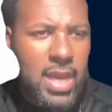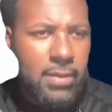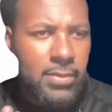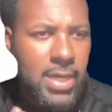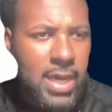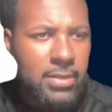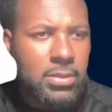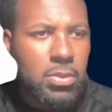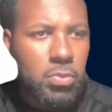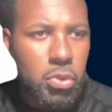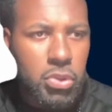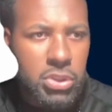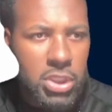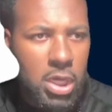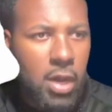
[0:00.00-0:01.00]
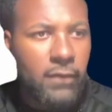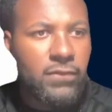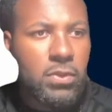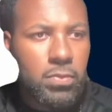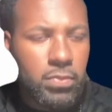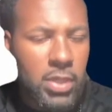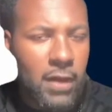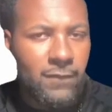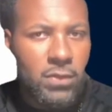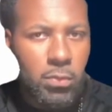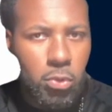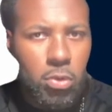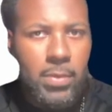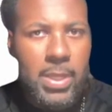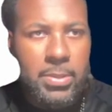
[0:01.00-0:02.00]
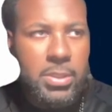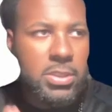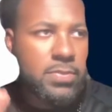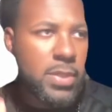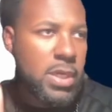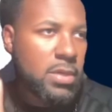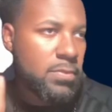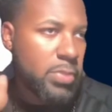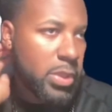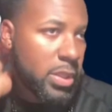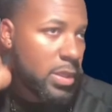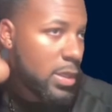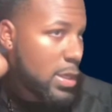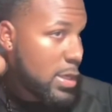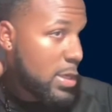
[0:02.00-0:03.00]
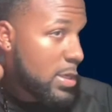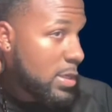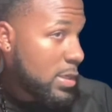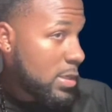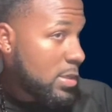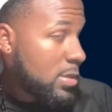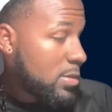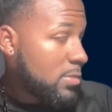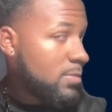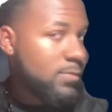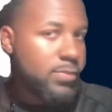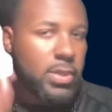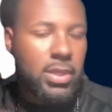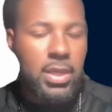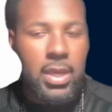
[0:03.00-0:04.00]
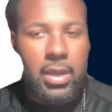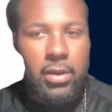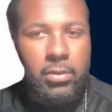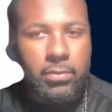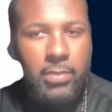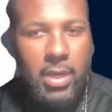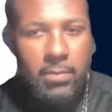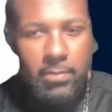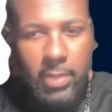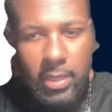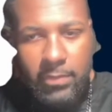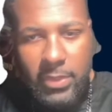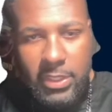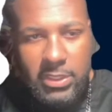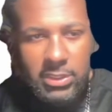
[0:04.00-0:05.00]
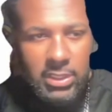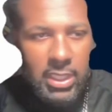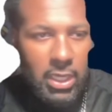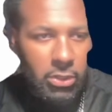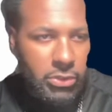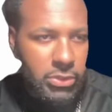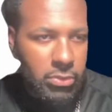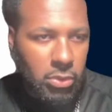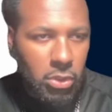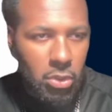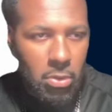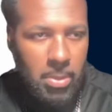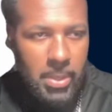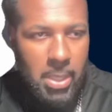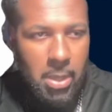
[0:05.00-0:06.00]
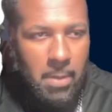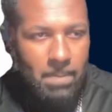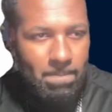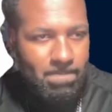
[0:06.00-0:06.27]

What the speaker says: I'm not the most comfortable about this pick, but yeah, my pick is Seattle, so I'm gonna go with that.